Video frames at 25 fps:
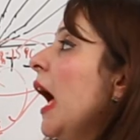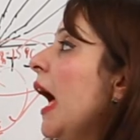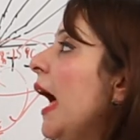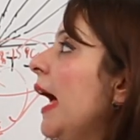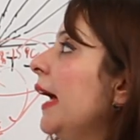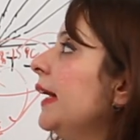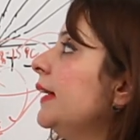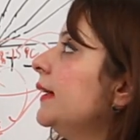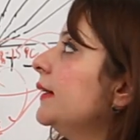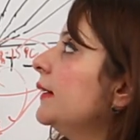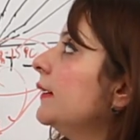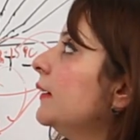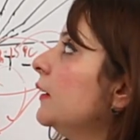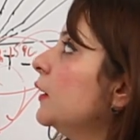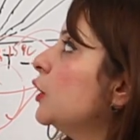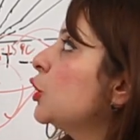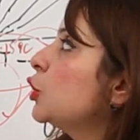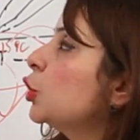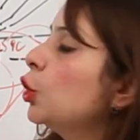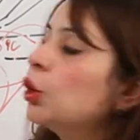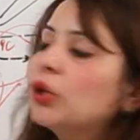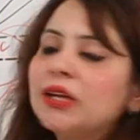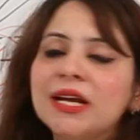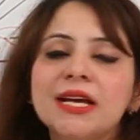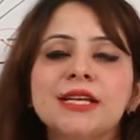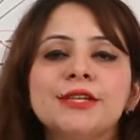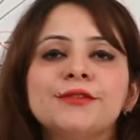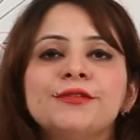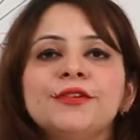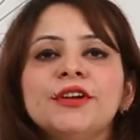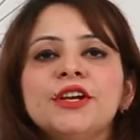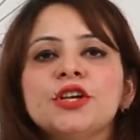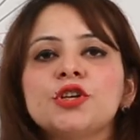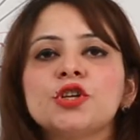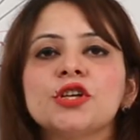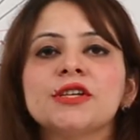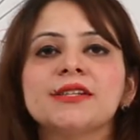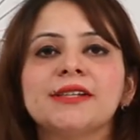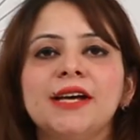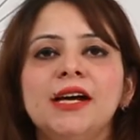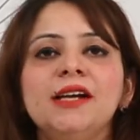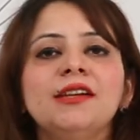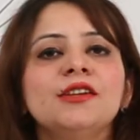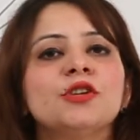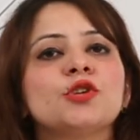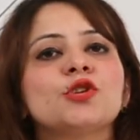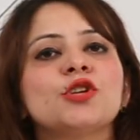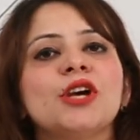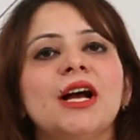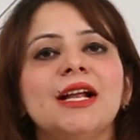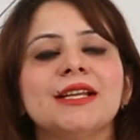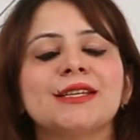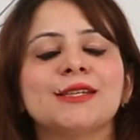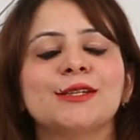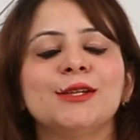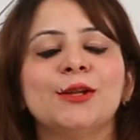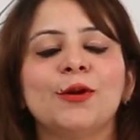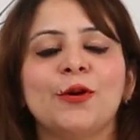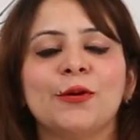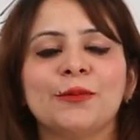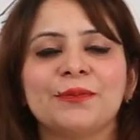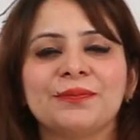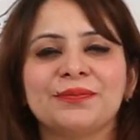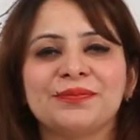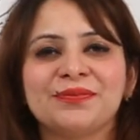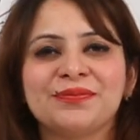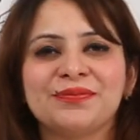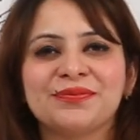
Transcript: and uh, so this finishes our Charles law.